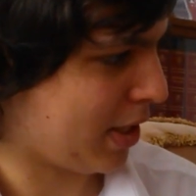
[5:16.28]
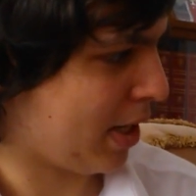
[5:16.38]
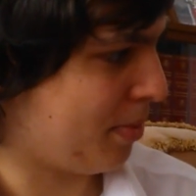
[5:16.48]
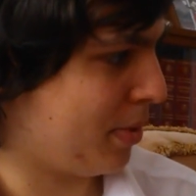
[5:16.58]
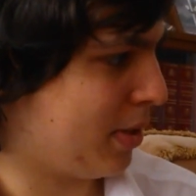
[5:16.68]

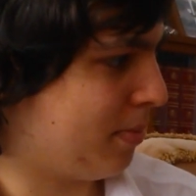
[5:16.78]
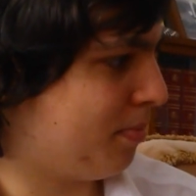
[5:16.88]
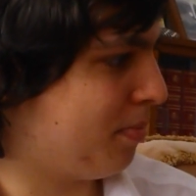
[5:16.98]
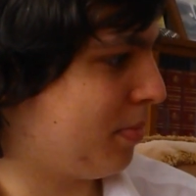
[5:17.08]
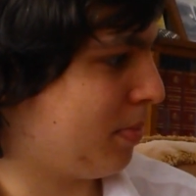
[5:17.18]
okay, we're going to...
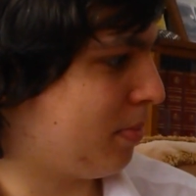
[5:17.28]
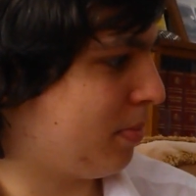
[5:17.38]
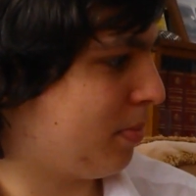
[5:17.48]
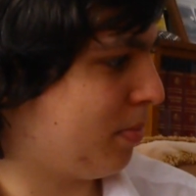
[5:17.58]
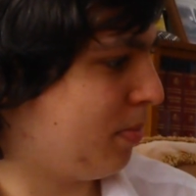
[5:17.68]

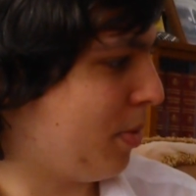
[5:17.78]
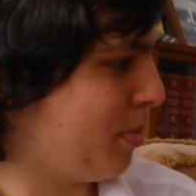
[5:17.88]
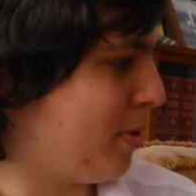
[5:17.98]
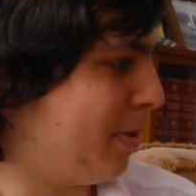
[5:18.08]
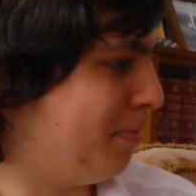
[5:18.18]
What are
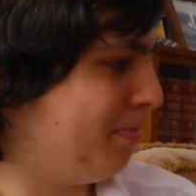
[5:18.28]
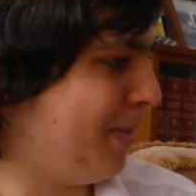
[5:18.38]
we doing?